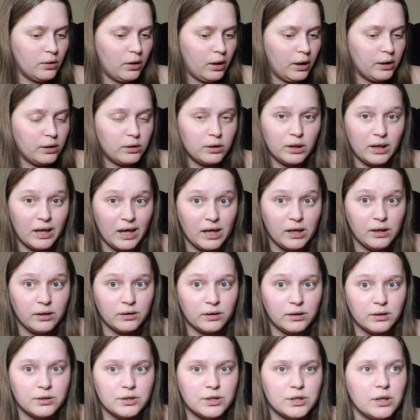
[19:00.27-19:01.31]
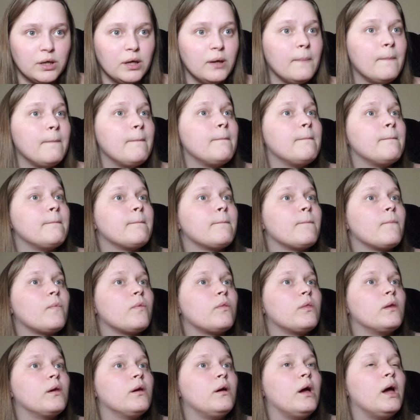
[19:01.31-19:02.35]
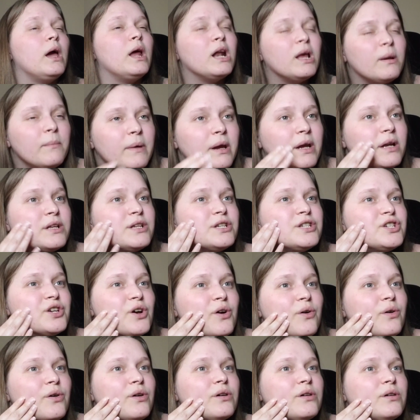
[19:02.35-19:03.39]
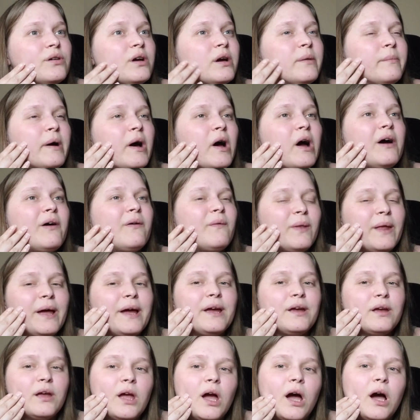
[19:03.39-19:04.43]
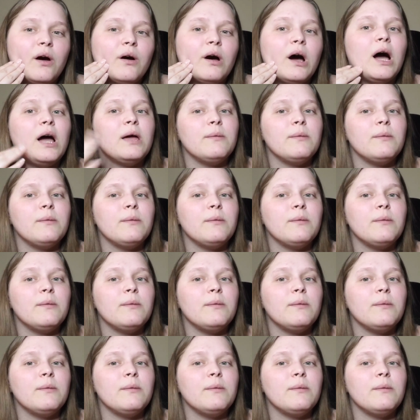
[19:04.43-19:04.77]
like, the gangs and shit. And I made a joke about how Latin counts